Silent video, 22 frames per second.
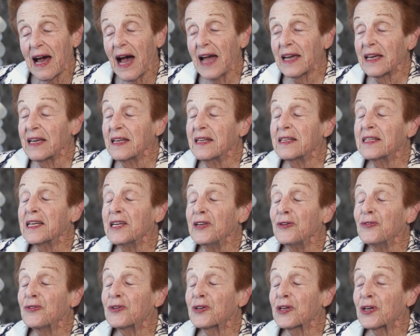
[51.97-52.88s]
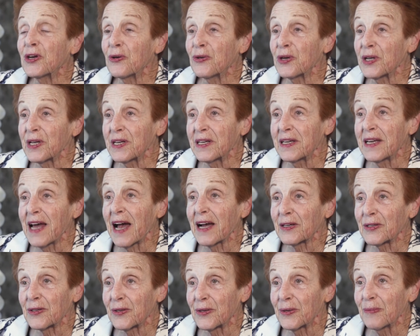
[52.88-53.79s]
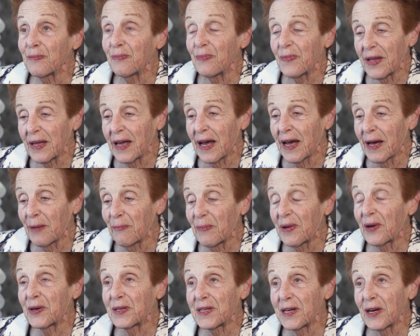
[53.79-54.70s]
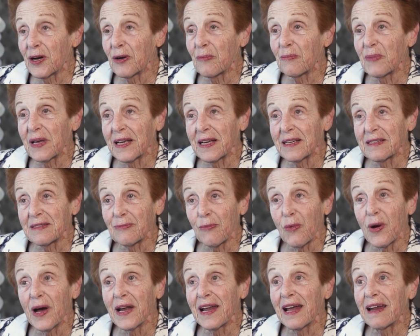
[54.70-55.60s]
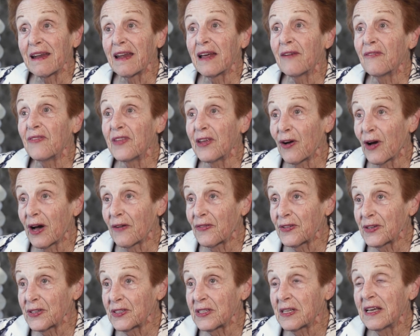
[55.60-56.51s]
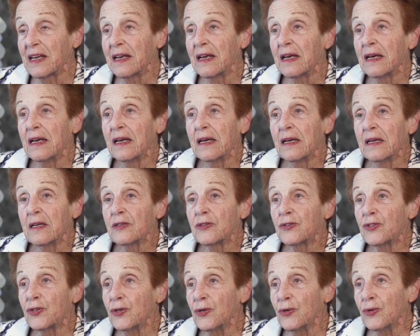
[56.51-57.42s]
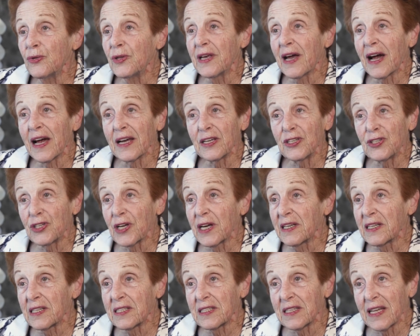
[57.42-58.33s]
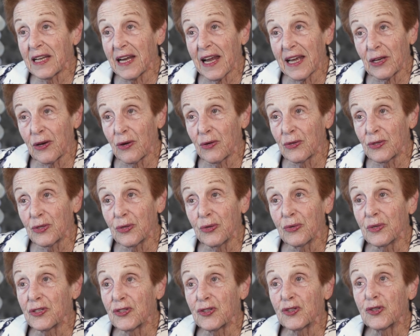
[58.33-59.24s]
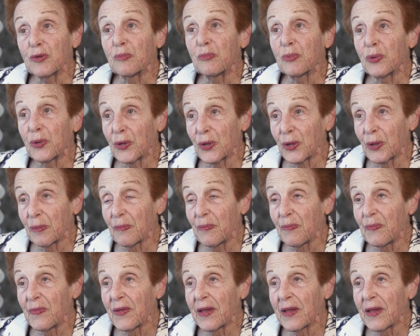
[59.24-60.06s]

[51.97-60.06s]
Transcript: I continue to go to Dr. Uh, because one, I love the office. Two, the hygienist that I go to is superb.